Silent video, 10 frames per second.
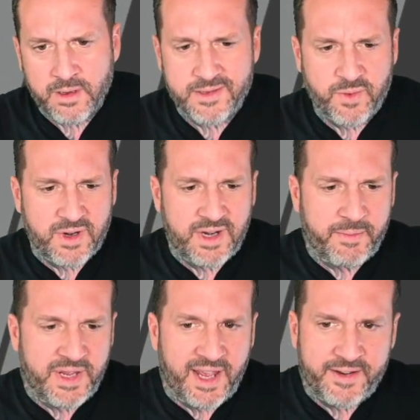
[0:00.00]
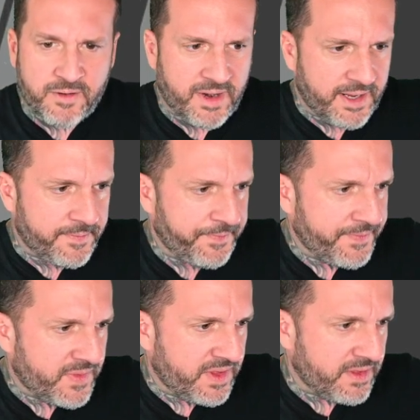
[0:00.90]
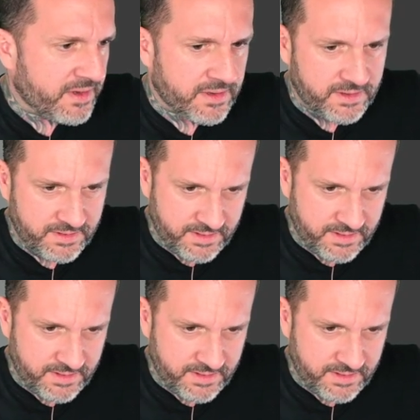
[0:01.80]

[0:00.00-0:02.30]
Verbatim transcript: because we're going to be entering the.